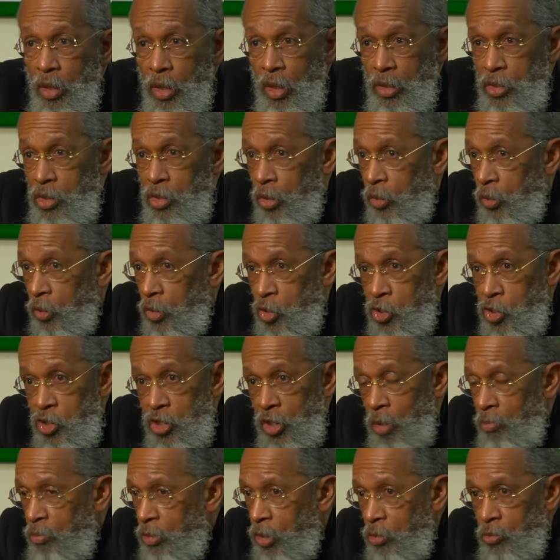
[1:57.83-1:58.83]
until the
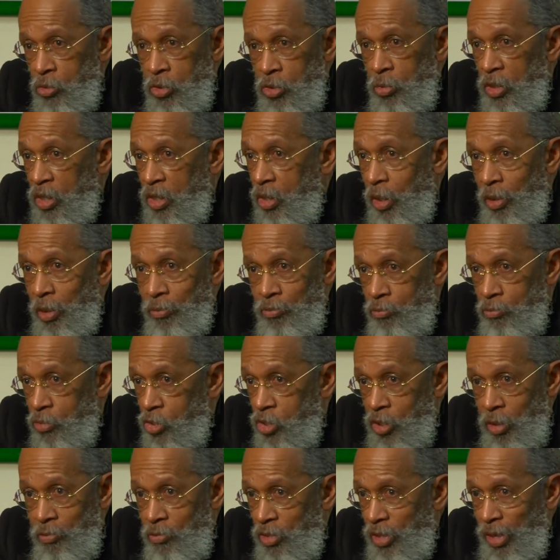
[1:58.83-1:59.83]
symptoms become
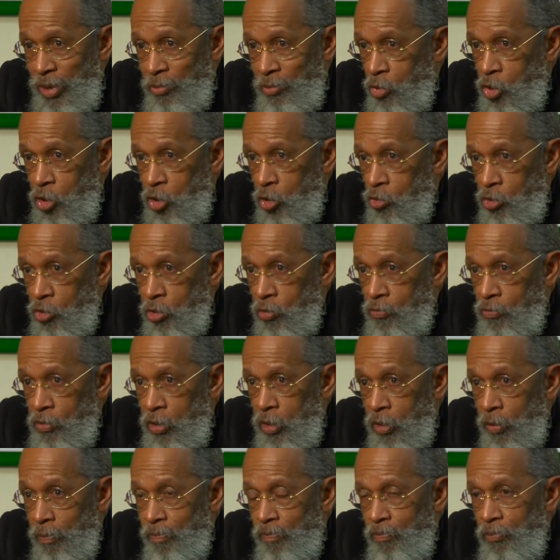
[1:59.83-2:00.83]
sometimes so
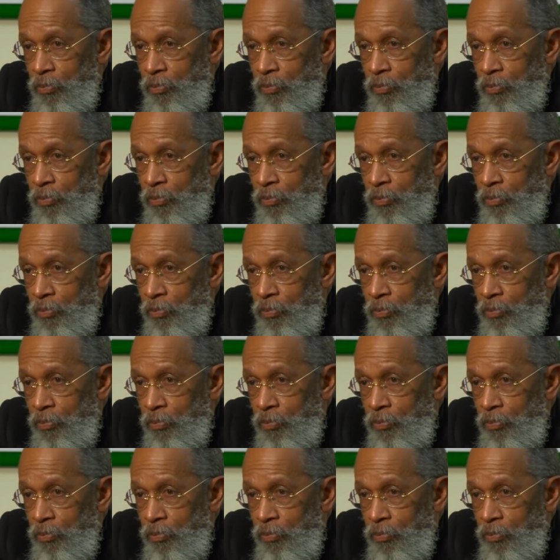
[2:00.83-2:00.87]
severe.